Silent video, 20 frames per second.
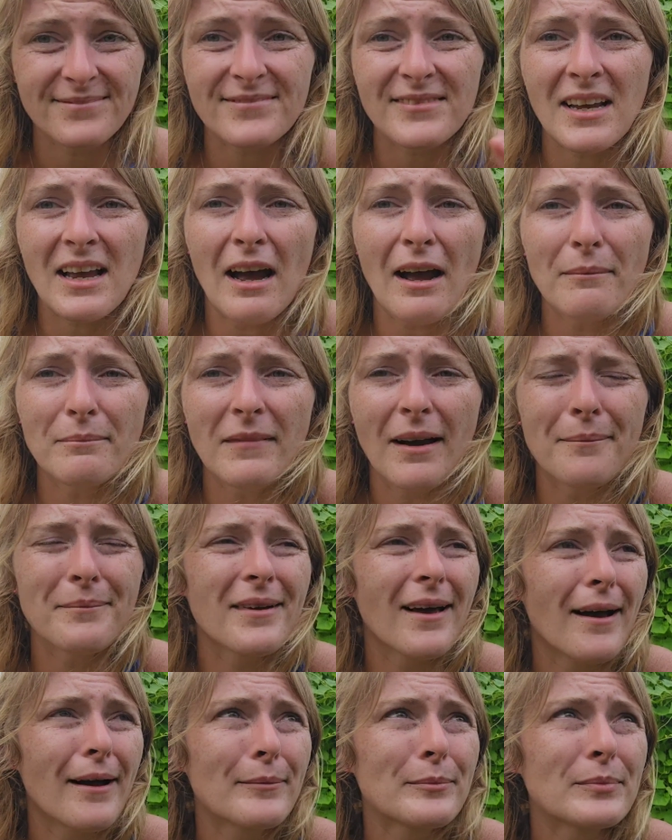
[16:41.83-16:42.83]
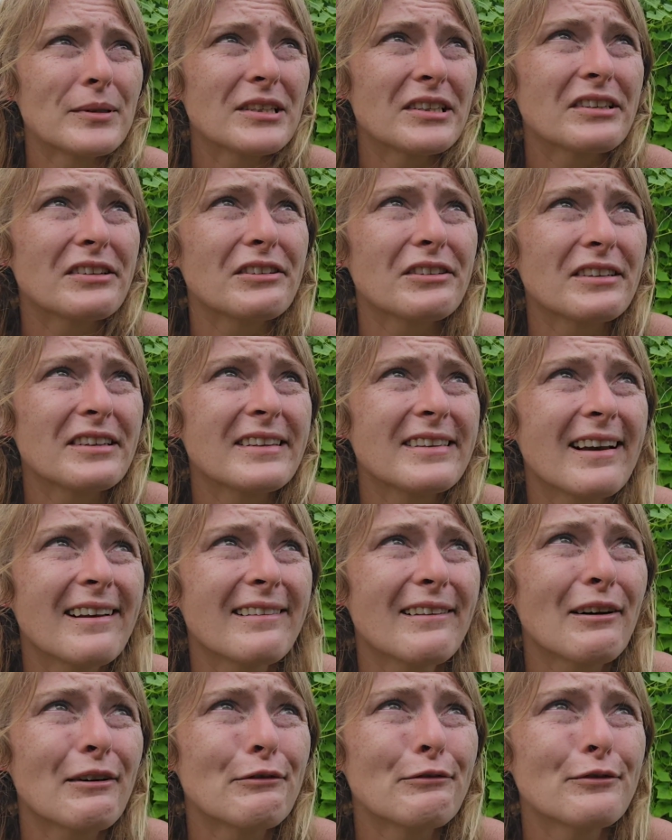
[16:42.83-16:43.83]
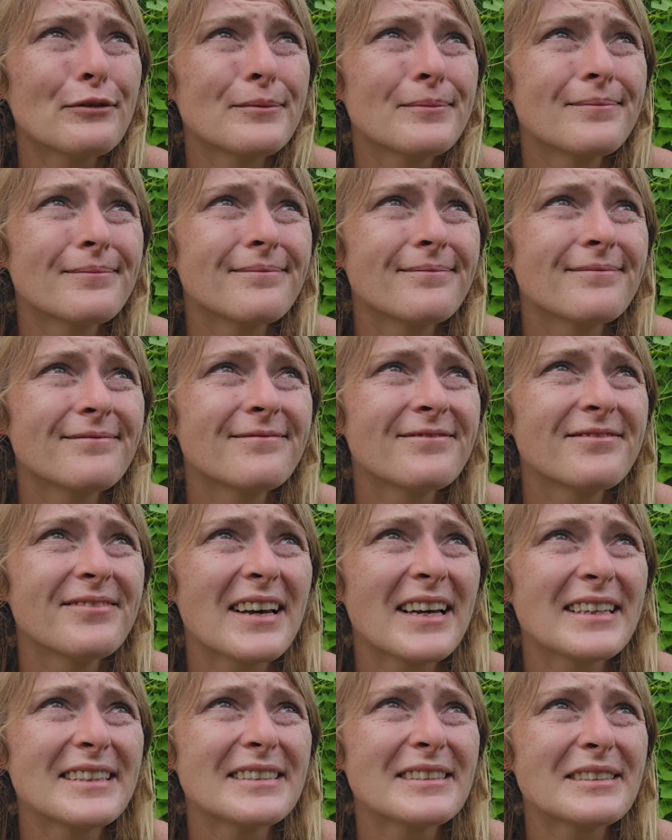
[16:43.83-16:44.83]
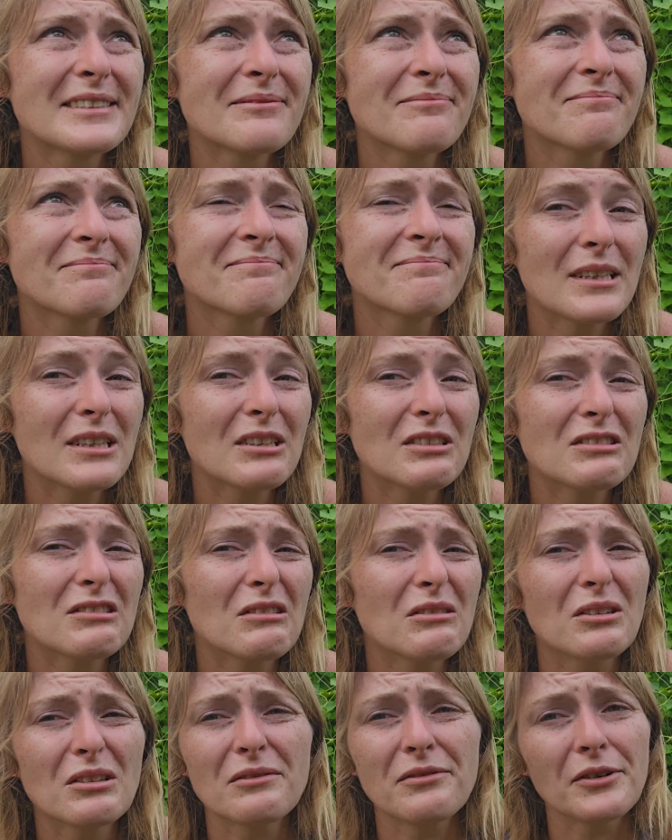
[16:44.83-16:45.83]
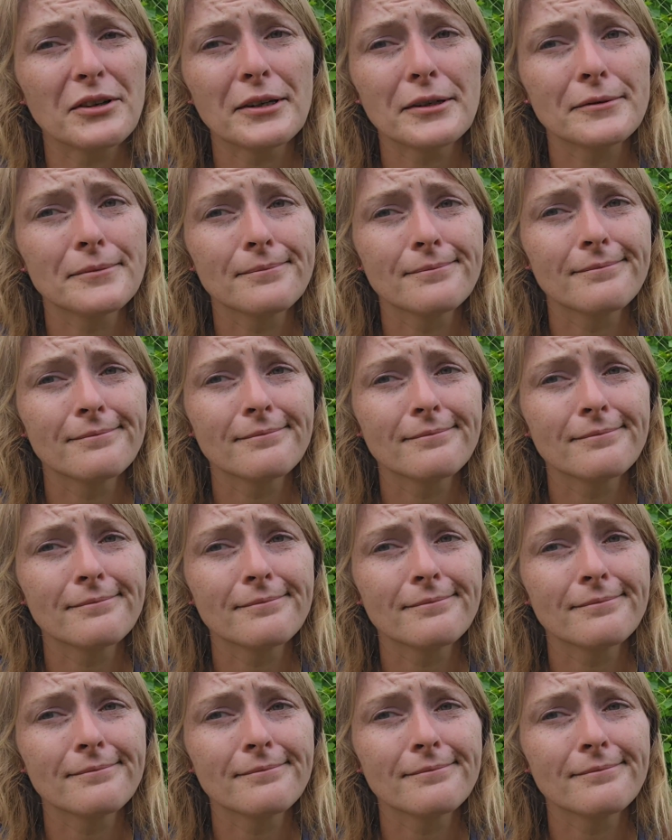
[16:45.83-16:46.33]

I'm not particularly in that love phase, but they're so good for you.